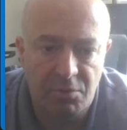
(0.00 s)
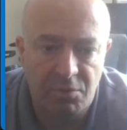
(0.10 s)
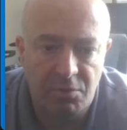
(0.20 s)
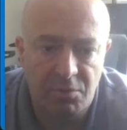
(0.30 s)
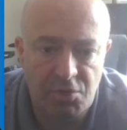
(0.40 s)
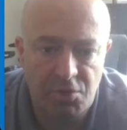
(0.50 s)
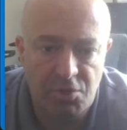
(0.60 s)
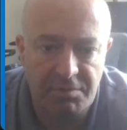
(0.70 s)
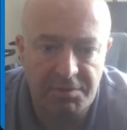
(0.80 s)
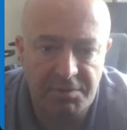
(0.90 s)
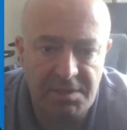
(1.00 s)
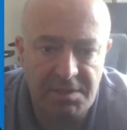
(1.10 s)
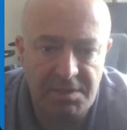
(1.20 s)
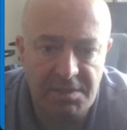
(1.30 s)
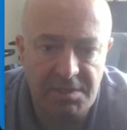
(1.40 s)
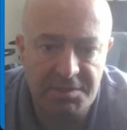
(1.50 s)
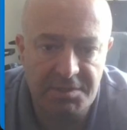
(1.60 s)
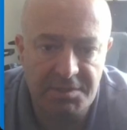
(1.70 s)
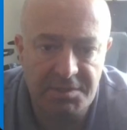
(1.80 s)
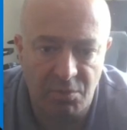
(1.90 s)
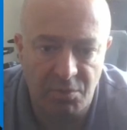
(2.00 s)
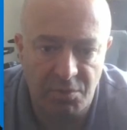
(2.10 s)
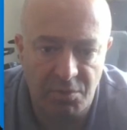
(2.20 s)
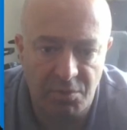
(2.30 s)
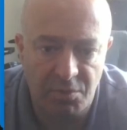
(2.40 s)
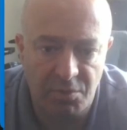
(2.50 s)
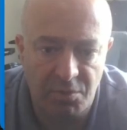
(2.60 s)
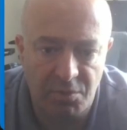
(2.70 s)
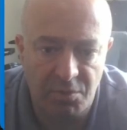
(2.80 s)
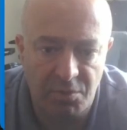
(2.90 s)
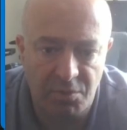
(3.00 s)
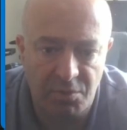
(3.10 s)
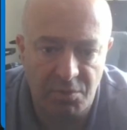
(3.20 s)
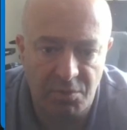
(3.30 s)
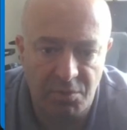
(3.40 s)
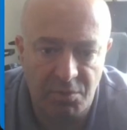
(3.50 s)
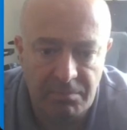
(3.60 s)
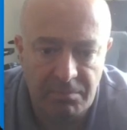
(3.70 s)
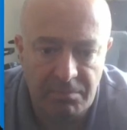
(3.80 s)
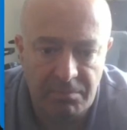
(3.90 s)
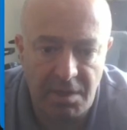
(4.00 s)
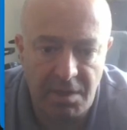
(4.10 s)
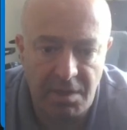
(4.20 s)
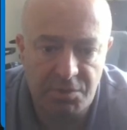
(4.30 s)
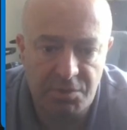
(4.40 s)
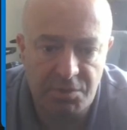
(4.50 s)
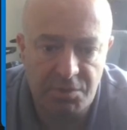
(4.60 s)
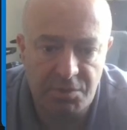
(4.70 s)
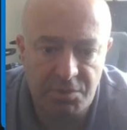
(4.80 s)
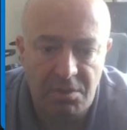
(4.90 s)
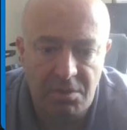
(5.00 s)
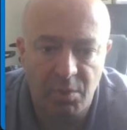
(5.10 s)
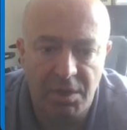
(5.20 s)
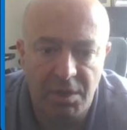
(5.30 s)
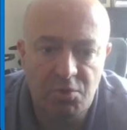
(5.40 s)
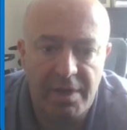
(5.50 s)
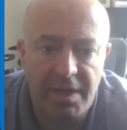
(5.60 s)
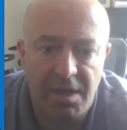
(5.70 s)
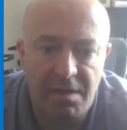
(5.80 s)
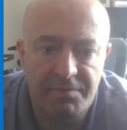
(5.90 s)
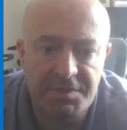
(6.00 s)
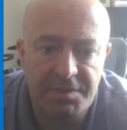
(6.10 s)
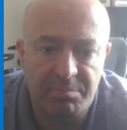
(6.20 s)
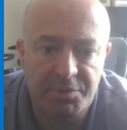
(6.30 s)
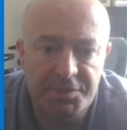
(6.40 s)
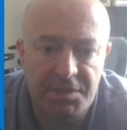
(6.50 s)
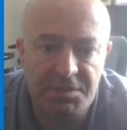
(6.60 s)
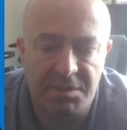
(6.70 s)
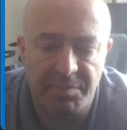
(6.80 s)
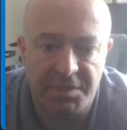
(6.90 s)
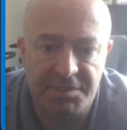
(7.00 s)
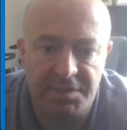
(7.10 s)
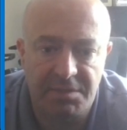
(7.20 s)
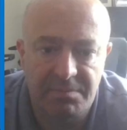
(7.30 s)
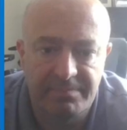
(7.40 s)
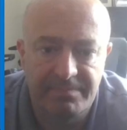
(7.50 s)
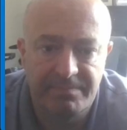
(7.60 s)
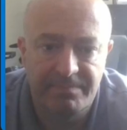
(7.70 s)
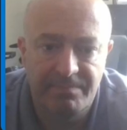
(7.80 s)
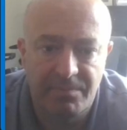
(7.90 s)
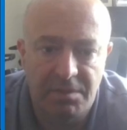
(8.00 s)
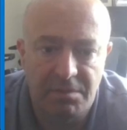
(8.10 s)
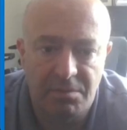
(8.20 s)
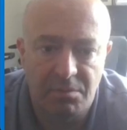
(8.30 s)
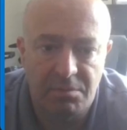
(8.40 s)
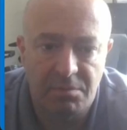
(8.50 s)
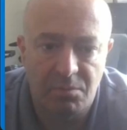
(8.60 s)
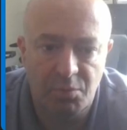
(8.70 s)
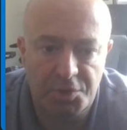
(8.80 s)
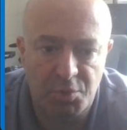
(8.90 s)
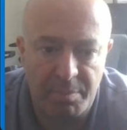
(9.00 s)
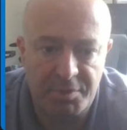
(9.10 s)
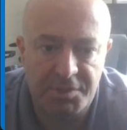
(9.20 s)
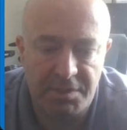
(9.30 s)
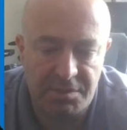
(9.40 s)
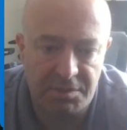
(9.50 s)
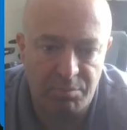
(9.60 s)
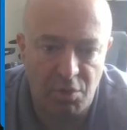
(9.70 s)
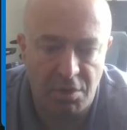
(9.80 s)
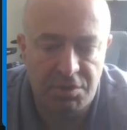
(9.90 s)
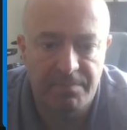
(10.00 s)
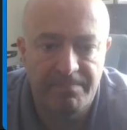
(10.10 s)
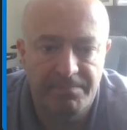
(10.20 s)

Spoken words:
I should have a dedicated set to this box. And I could say, well, do I have this number 6 in my set, which represents this box?